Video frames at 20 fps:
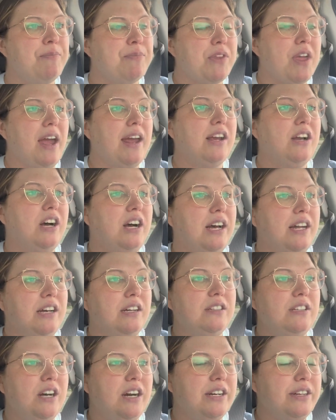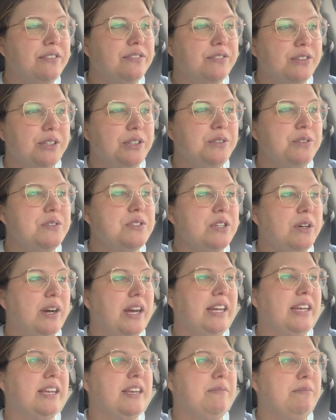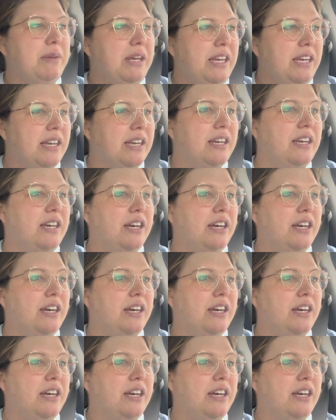I got a lot of fruit so I can make